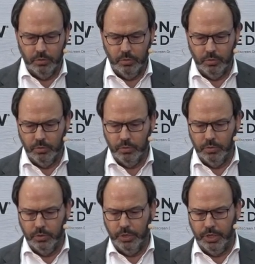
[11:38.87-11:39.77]
to,
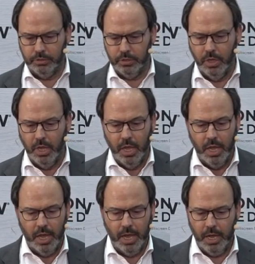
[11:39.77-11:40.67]
to this.
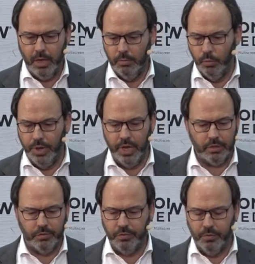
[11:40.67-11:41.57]
Uh, we
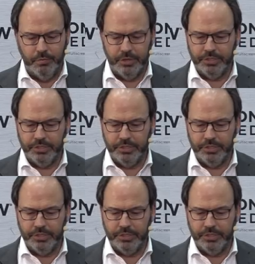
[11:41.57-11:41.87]
at Voice